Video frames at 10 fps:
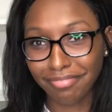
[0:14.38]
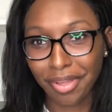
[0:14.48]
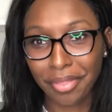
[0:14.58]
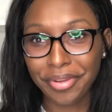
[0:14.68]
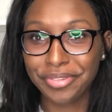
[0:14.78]

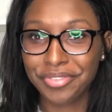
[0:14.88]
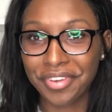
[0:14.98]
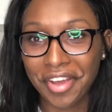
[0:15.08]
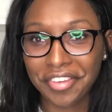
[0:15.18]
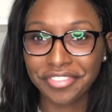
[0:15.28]
other
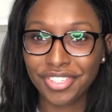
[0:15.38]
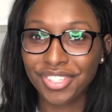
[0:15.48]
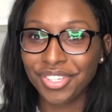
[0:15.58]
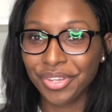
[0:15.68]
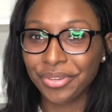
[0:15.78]
stuff to
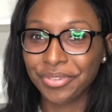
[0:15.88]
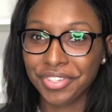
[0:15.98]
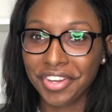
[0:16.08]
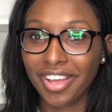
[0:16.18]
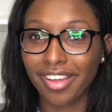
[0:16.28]
do
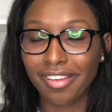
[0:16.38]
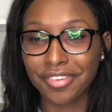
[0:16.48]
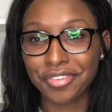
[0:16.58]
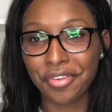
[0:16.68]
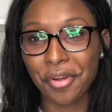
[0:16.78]
today,
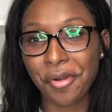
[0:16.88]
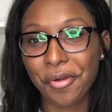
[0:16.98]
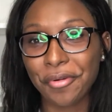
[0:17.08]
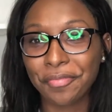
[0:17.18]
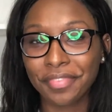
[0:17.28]
so
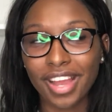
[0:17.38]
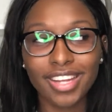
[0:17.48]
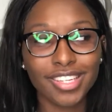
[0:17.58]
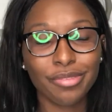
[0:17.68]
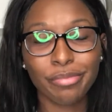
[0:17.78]
I
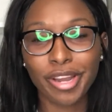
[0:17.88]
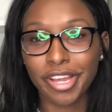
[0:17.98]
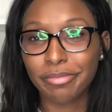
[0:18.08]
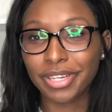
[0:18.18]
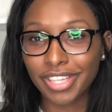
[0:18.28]
didn't
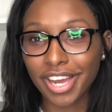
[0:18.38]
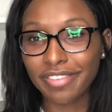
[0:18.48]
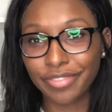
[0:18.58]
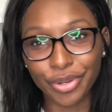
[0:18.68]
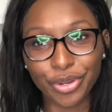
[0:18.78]
plan my
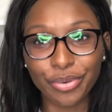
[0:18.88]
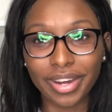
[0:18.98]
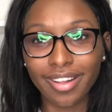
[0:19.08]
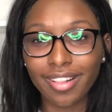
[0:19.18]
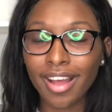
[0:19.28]
time very
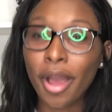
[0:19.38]
well.